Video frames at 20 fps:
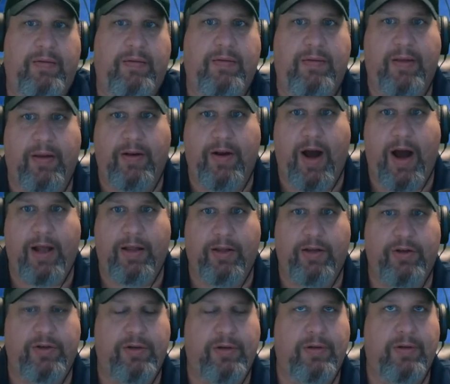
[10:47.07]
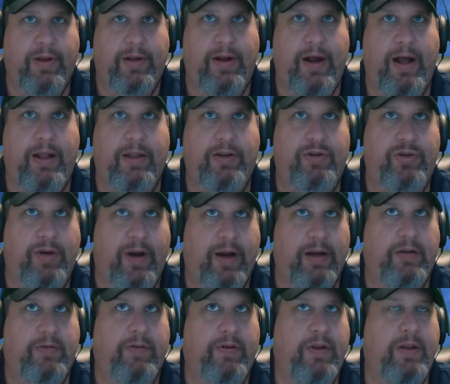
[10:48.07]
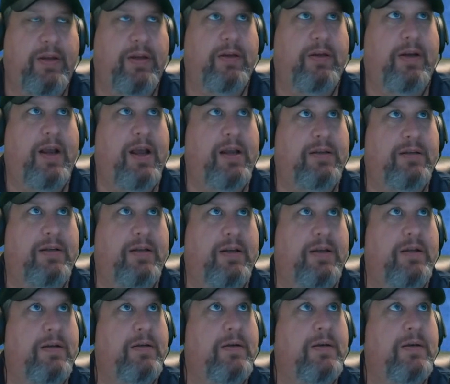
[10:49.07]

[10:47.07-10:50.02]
knowledge transfer that you guys did